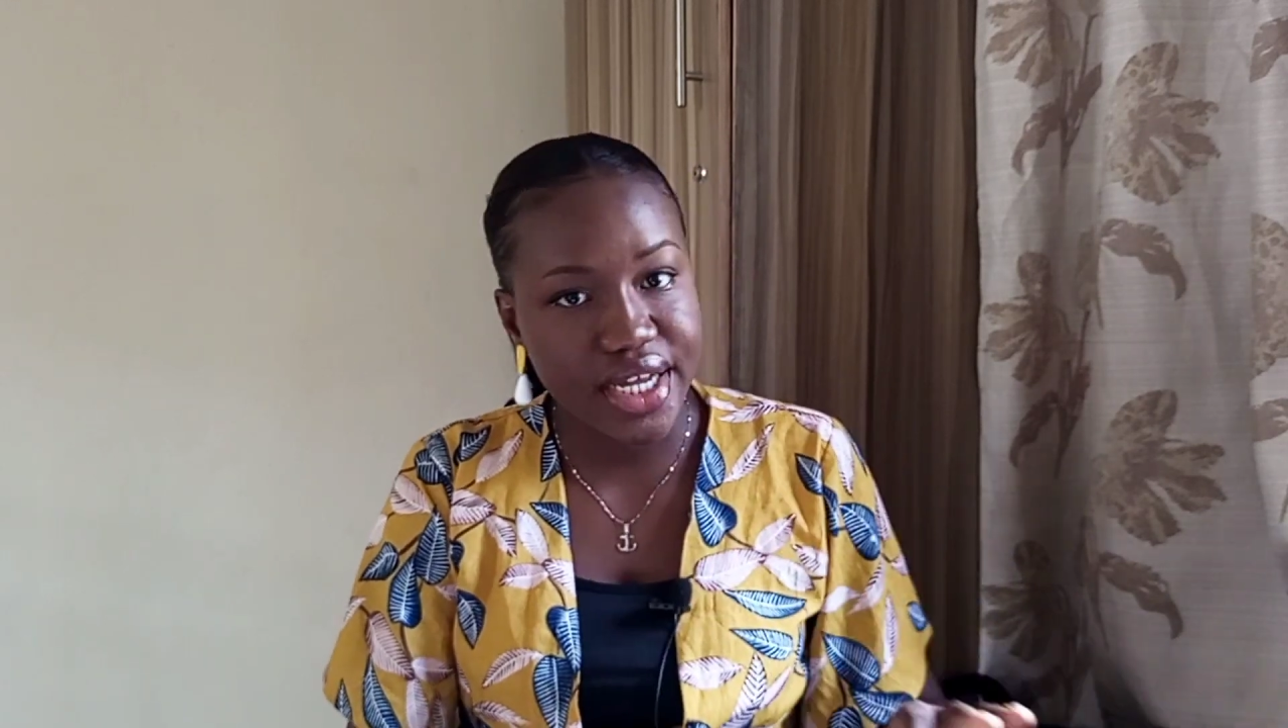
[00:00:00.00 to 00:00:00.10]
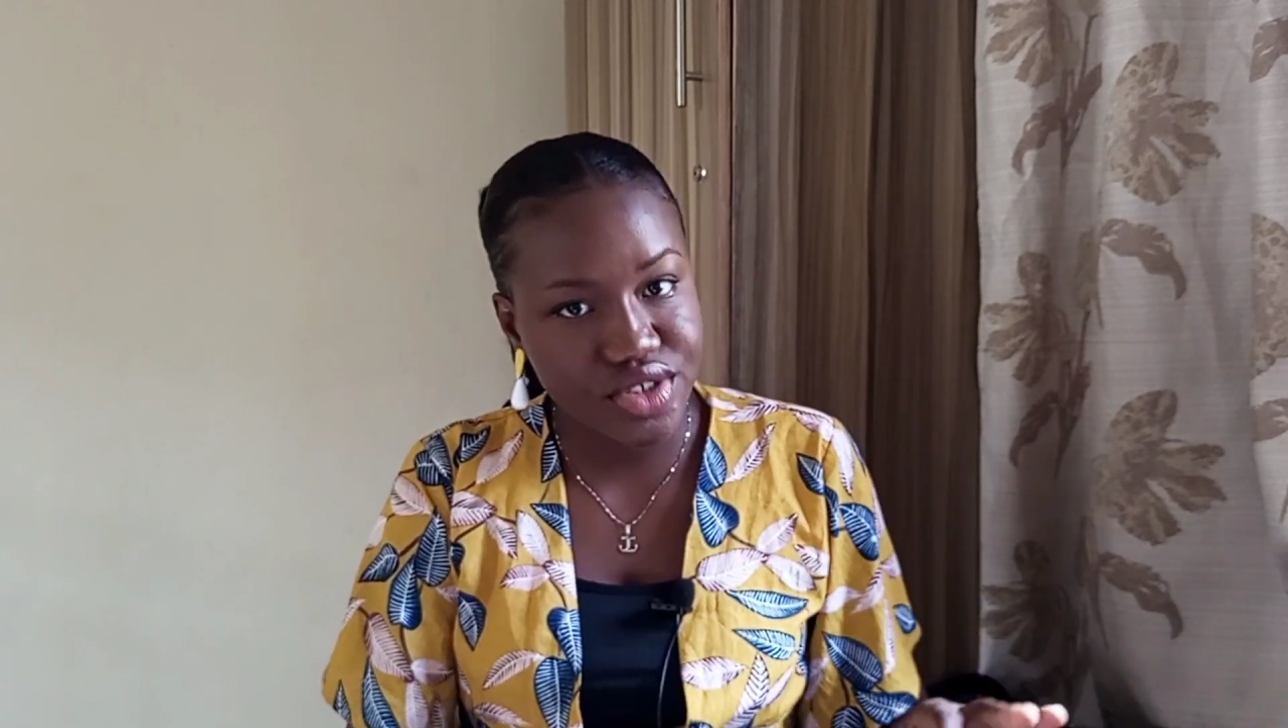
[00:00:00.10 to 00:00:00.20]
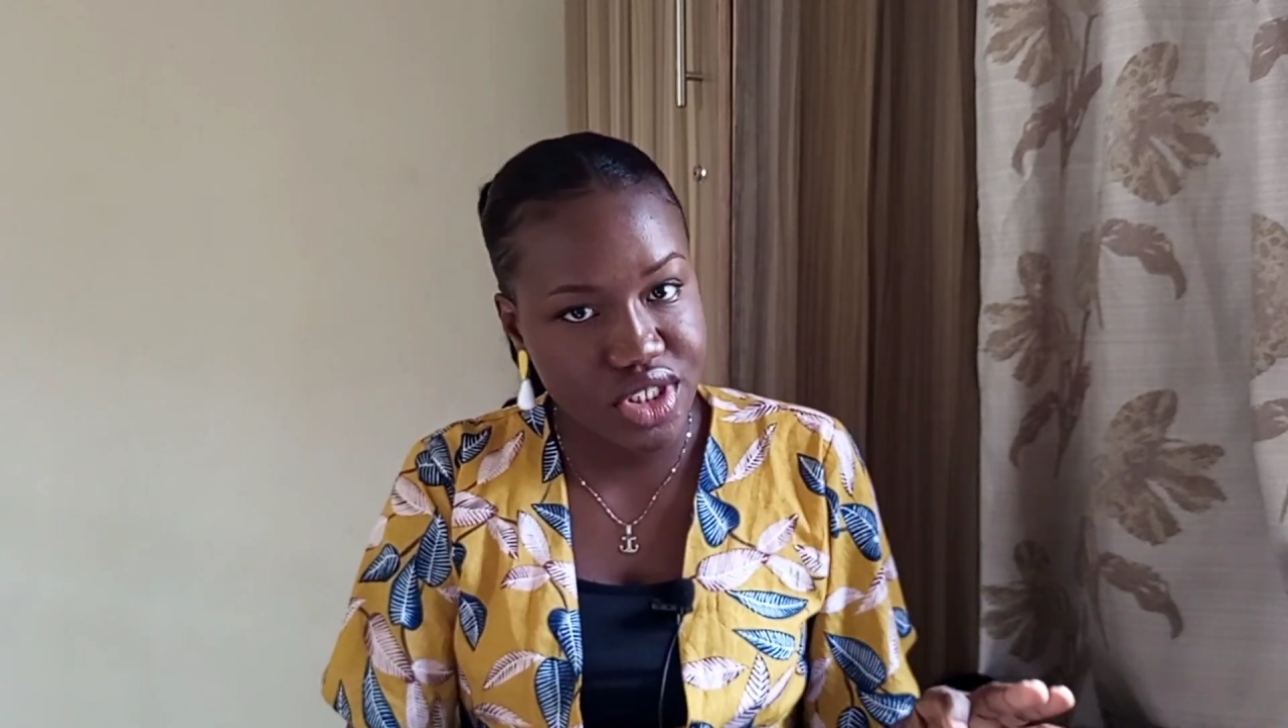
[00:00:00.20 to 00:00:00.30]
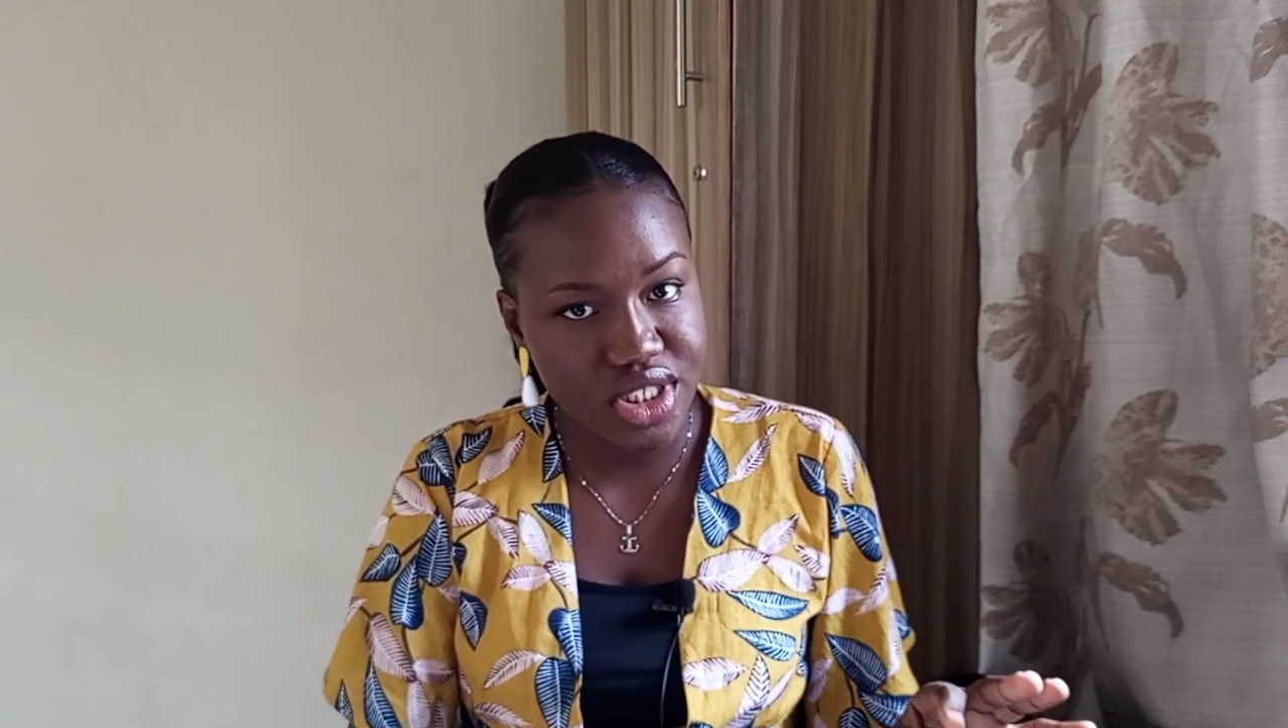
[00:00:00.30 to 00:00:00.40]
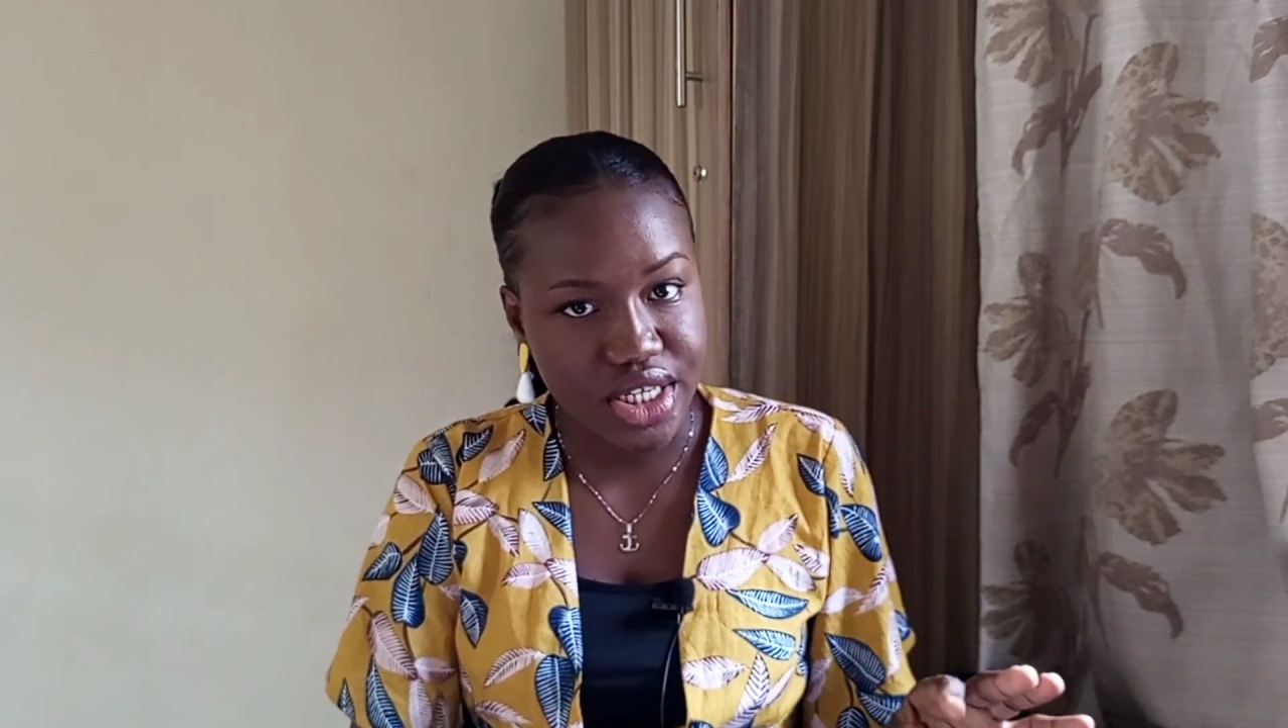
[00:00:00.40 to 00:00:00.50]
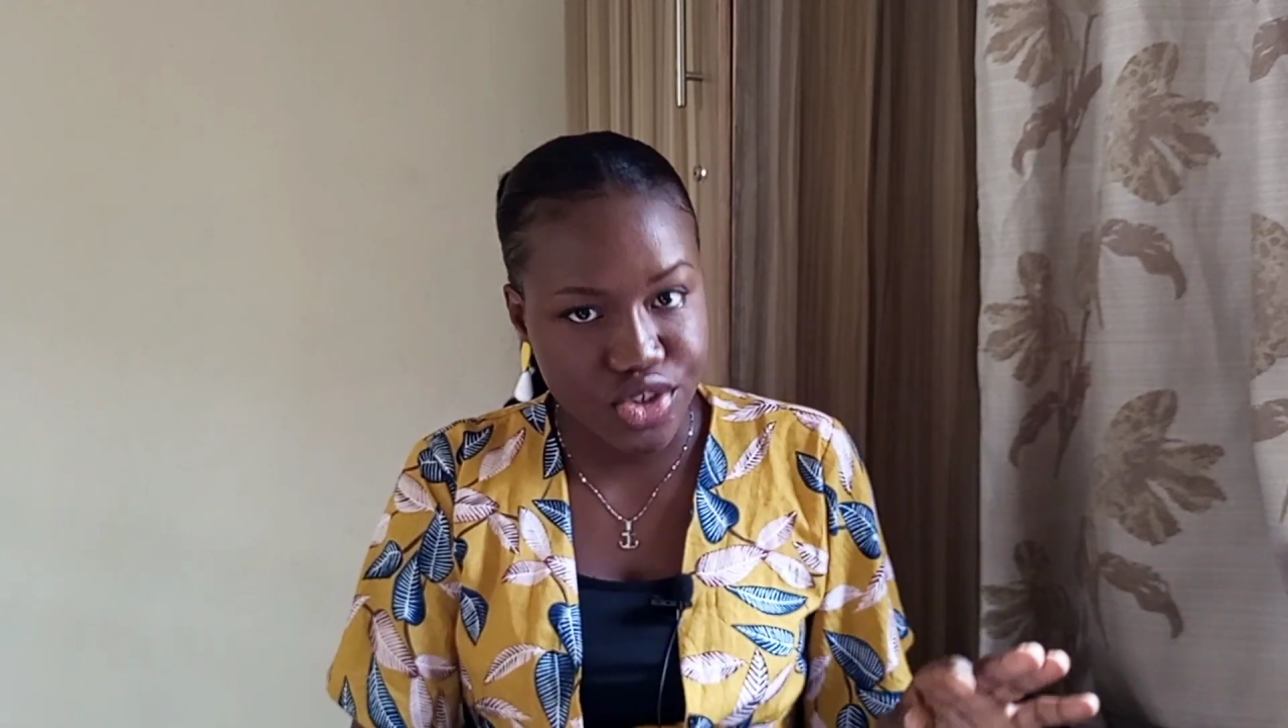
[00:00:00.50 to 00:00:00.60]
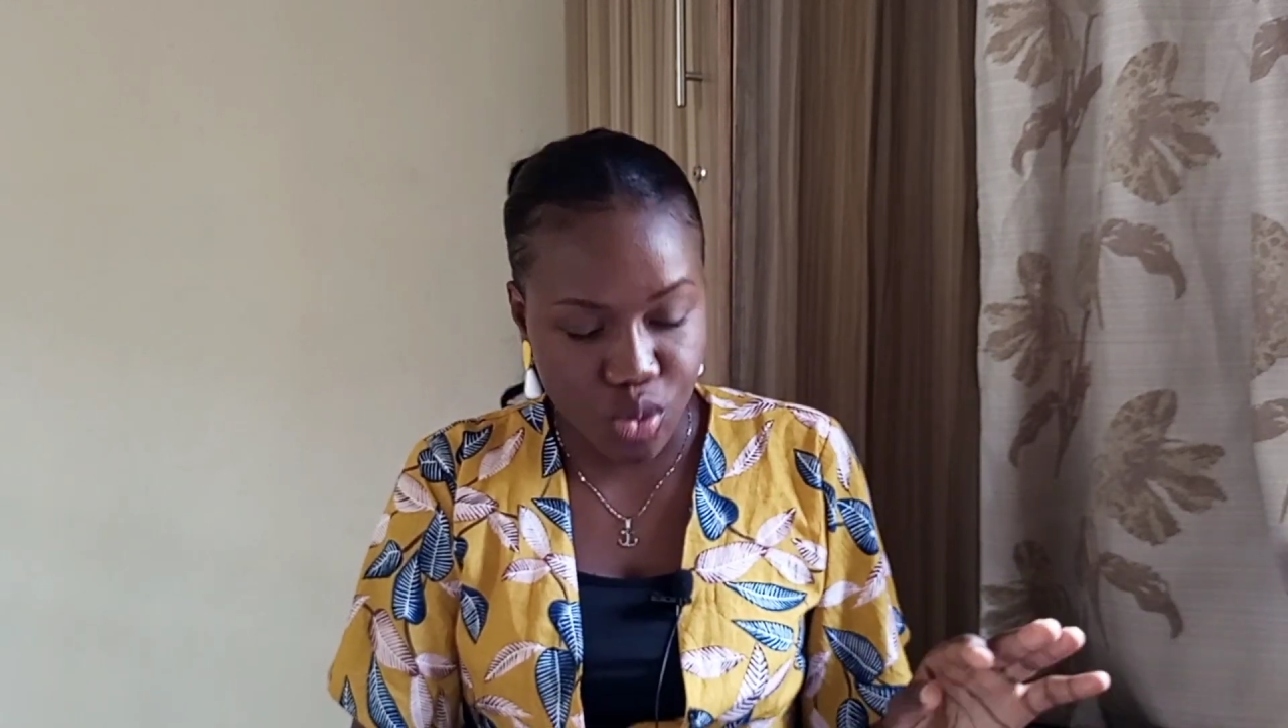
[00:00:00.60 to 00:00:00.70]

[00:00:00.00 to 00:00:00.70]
address as